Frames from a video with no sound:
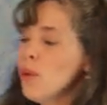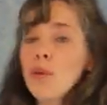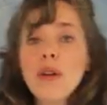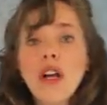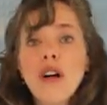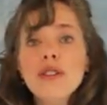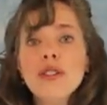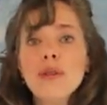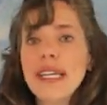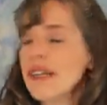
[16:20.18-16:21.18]
we'll
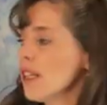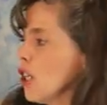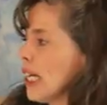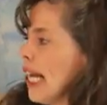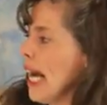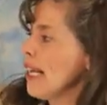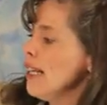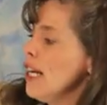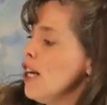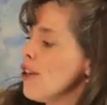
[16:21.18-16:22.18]
also here look at
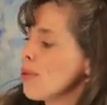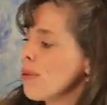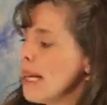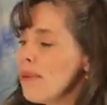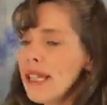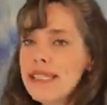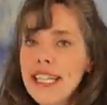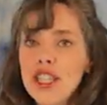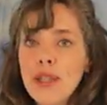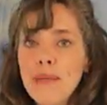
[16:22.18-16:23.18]
the
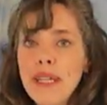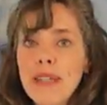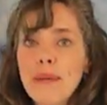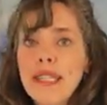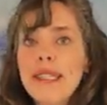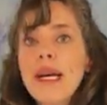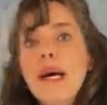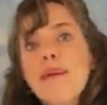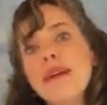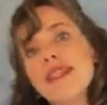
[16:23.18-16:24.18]
Rehabilitation Pyramid,
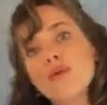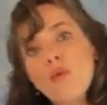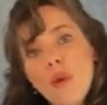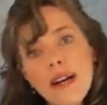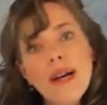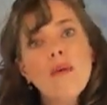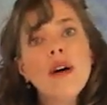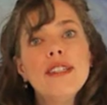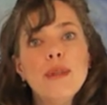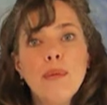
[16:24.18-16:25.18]
because what I
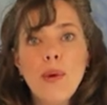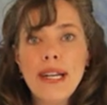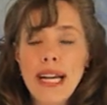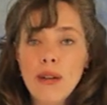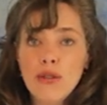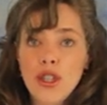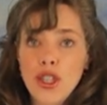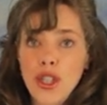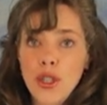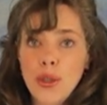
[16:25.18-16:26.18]
want to point out
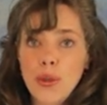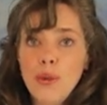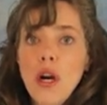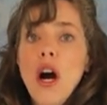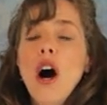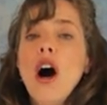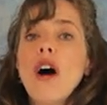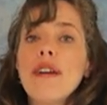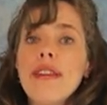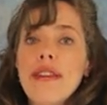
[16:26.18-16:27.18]
to you
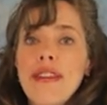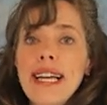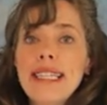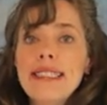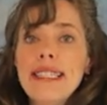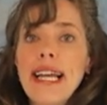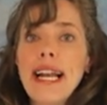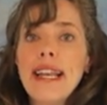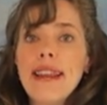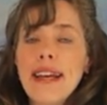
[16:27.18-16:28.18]
are the things
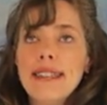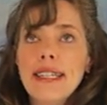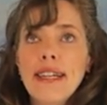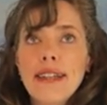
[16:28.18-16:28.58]
then that,